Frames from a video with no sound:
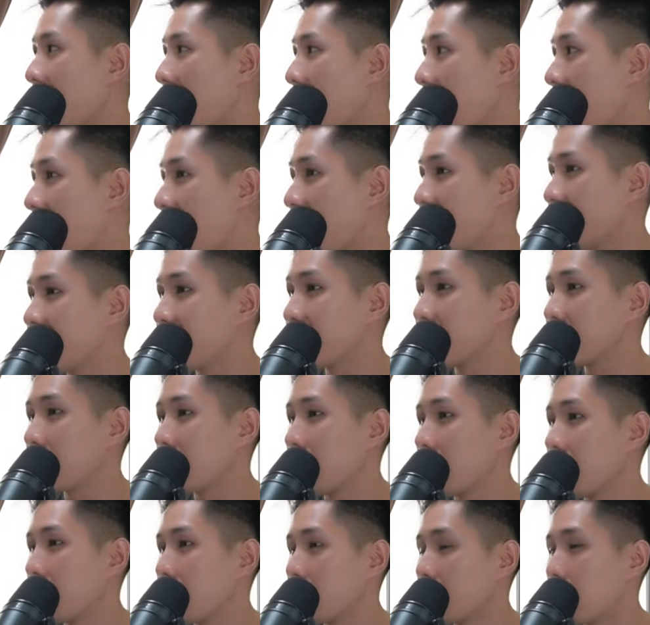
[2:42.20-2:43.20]
and
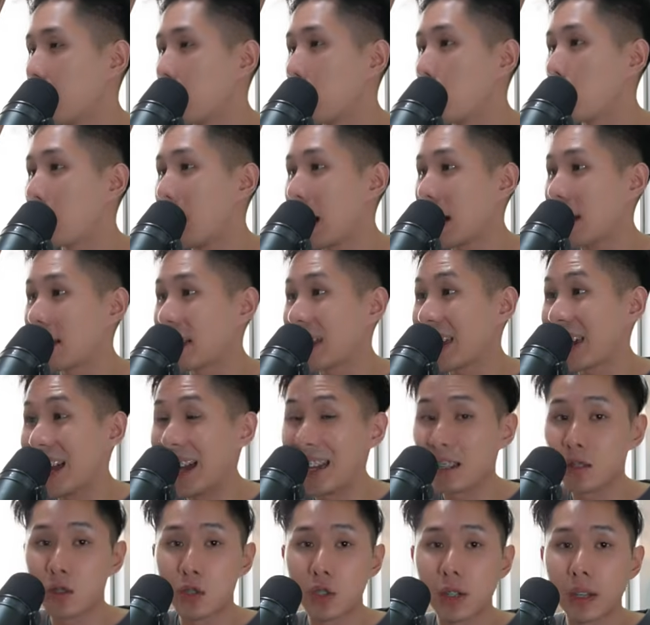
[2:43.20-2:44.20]
followed by
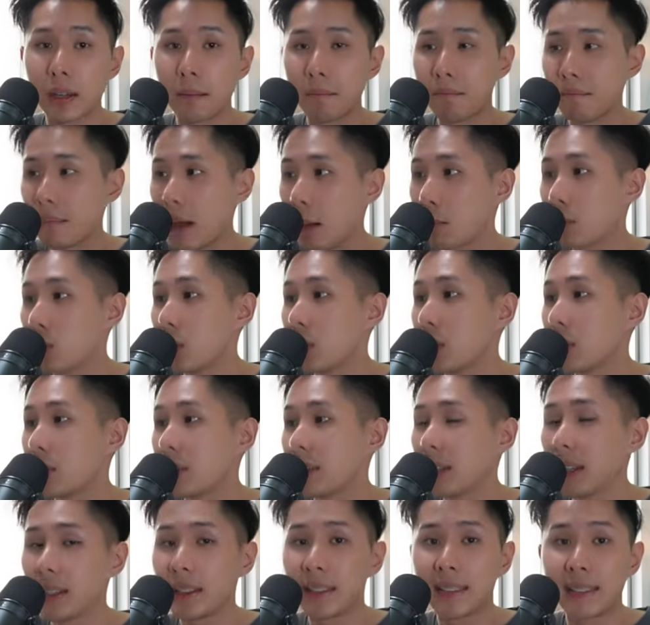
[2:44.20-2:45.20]
cache, memory
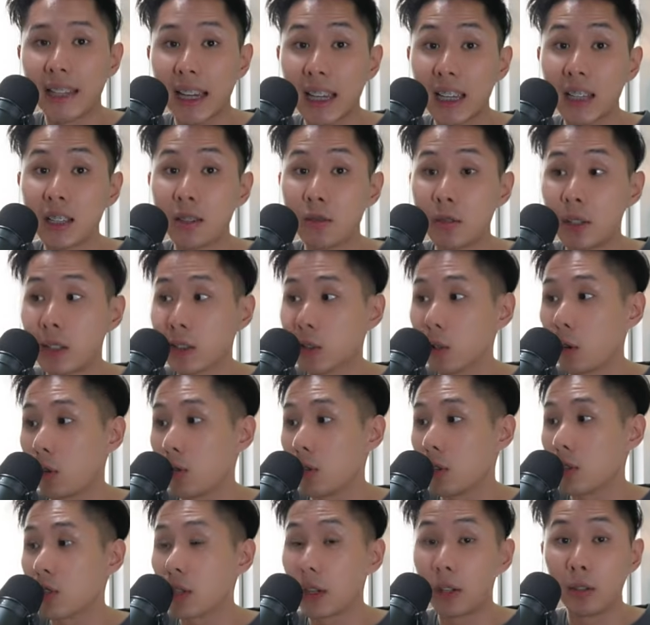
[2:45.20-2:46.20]
unit, secondary
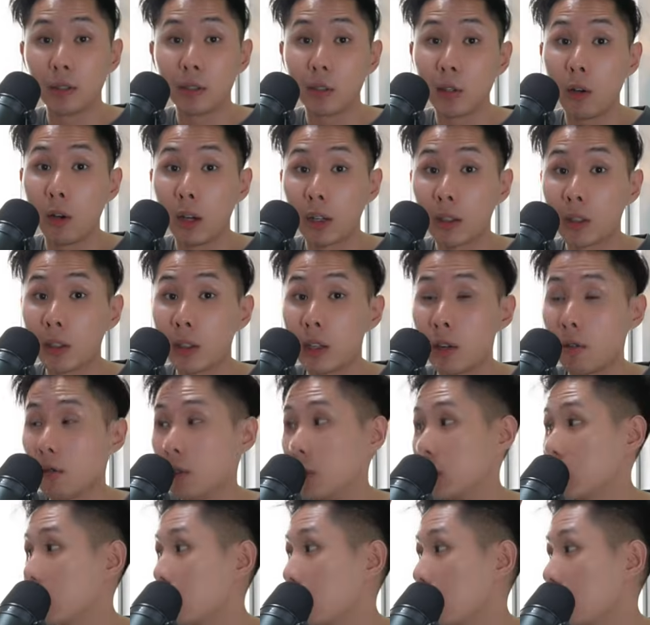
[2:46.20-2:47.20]
storage, and also
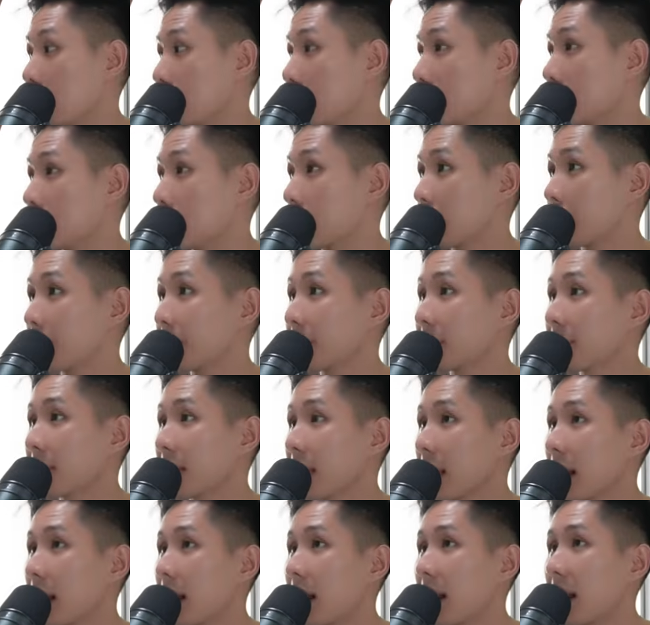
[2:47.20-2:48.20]
auxiliary storage.
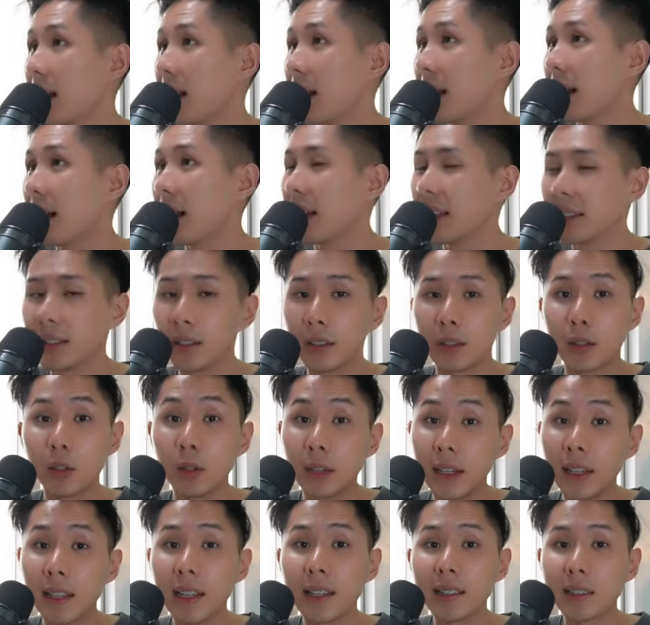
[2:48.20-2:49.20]
So
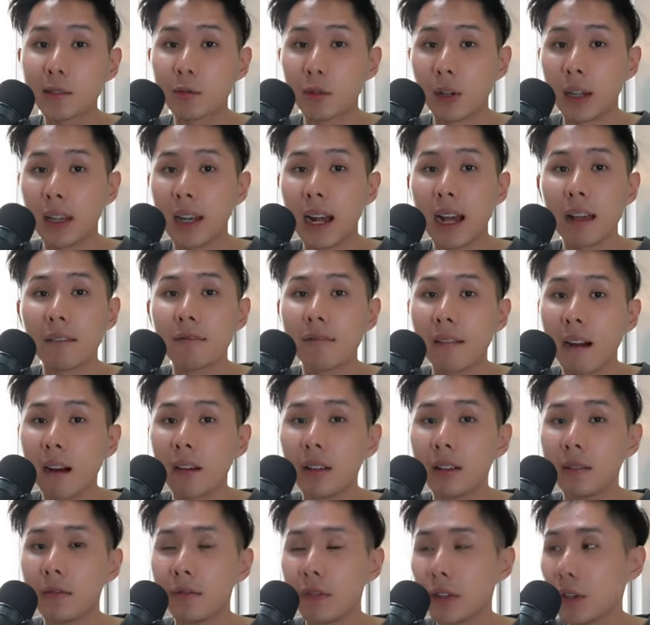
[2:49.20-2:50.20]
to illustrate, I
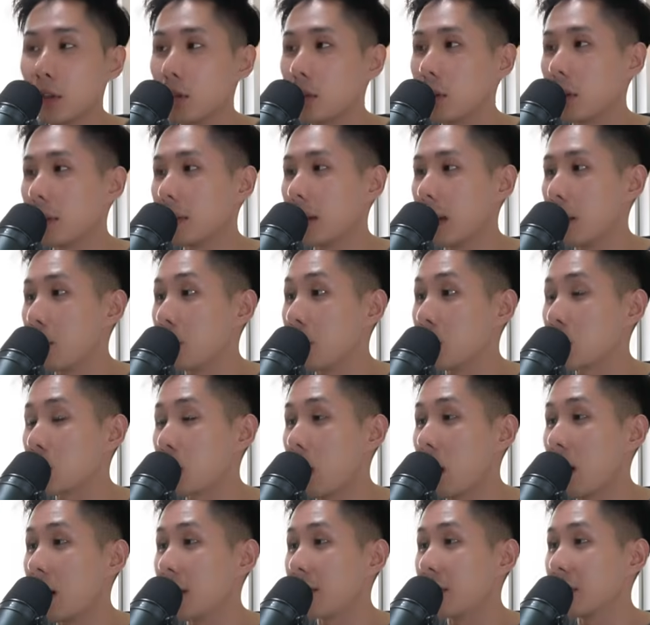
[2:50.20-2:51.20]
found a few
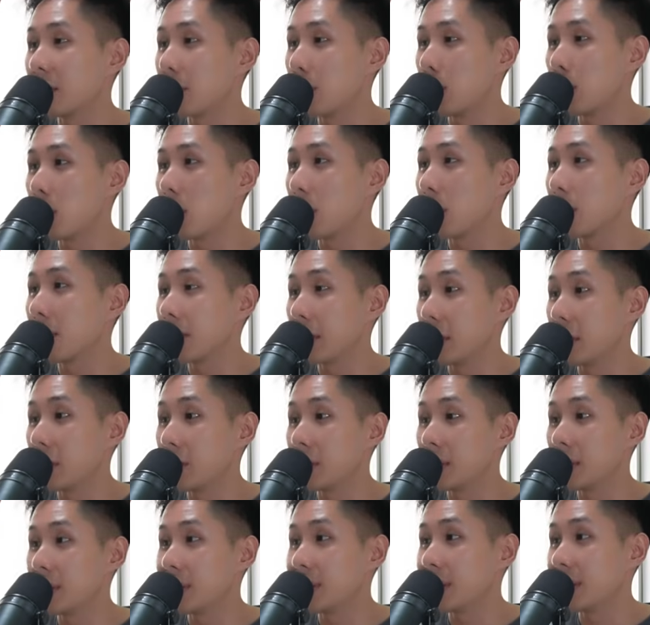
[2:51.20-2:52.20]
images on Google for
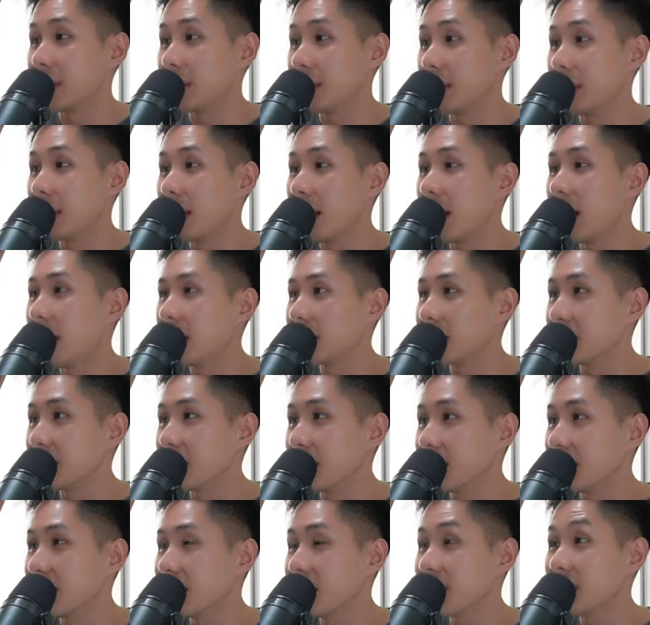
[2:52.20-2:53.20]
you to see. So
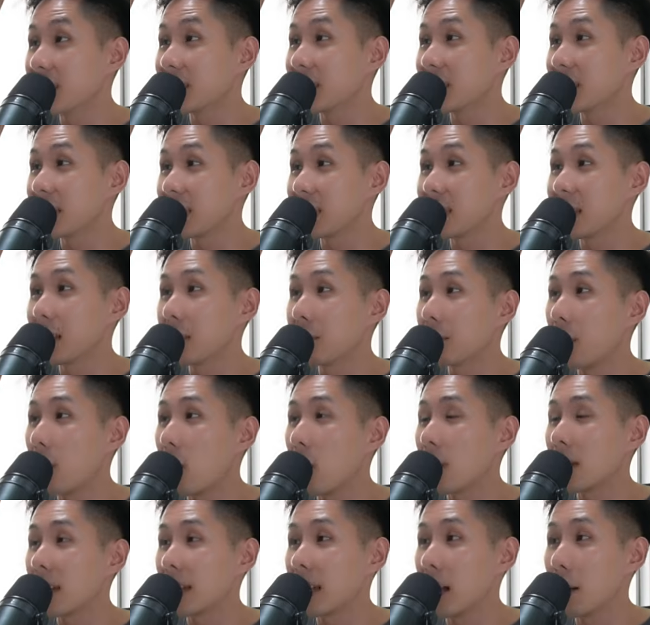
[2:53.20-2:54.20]
this is a
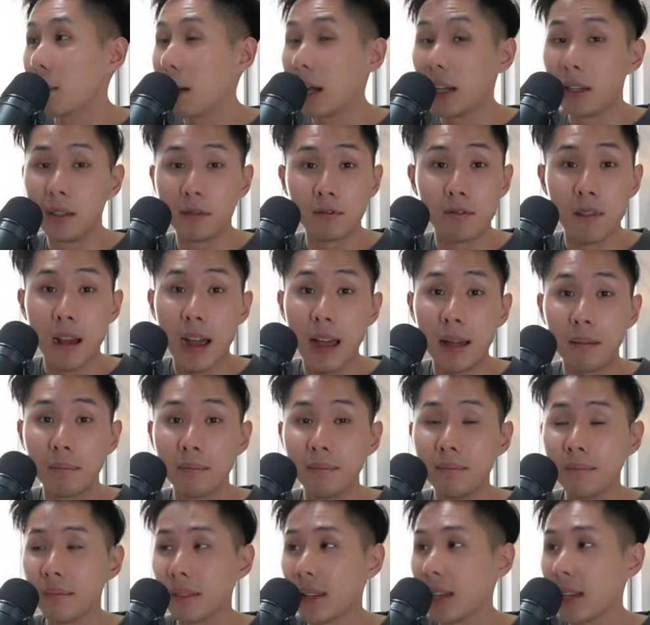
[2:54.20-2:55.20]
64 gigabyte RAM